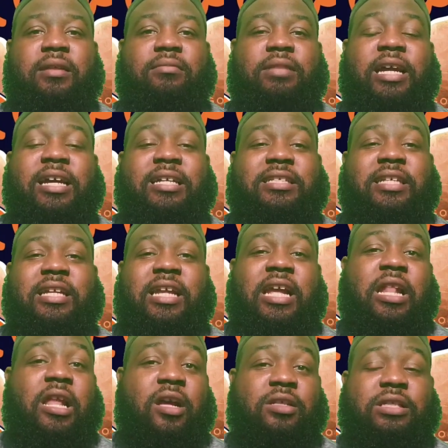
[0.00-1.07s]
like I said, they
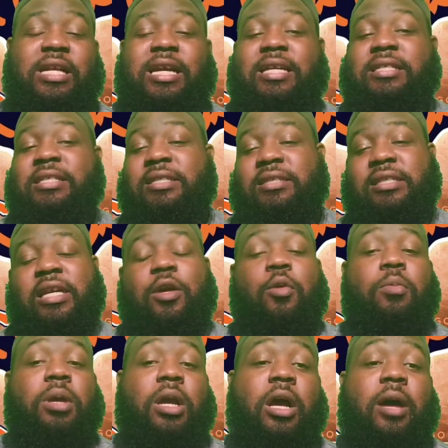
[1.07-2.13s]
lost last season. They're going
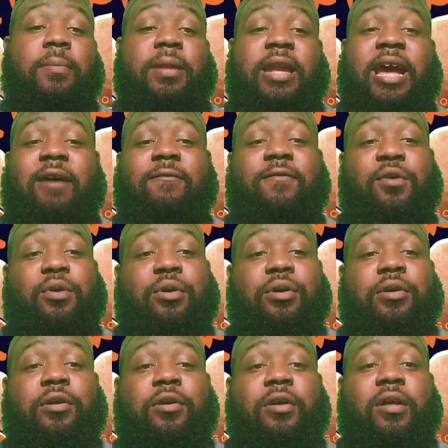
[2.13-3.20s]
to be coming out for them.
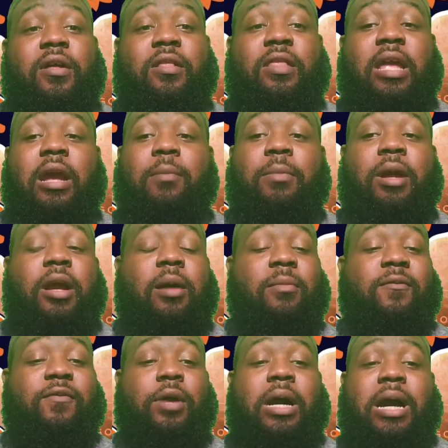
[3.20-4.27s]
They're going to be
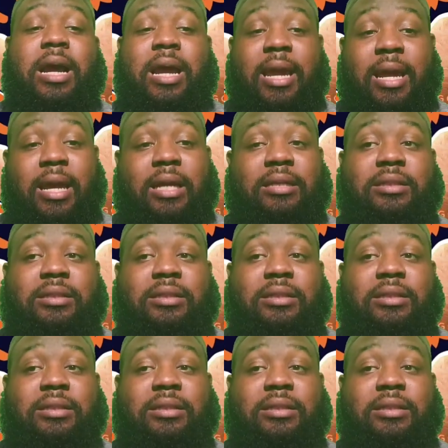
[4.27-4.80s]
coming for our heels.